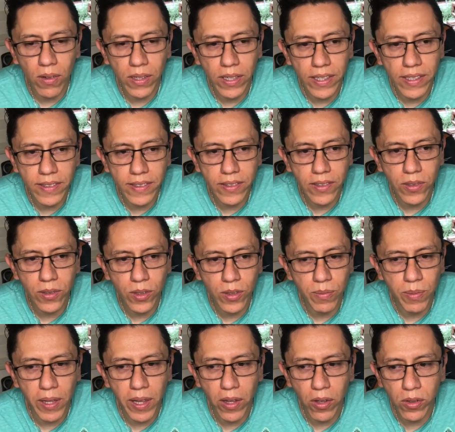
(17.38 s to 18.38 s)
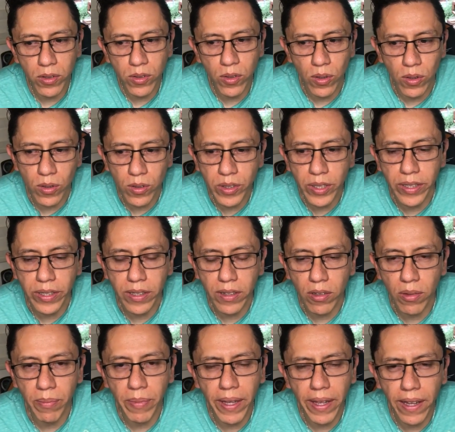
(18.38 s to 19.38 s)
Greetings to all.
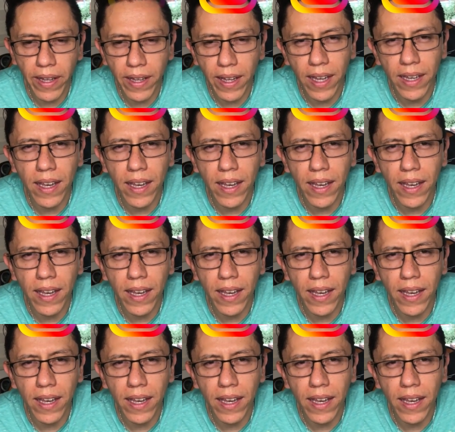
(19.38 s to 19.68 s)
Now I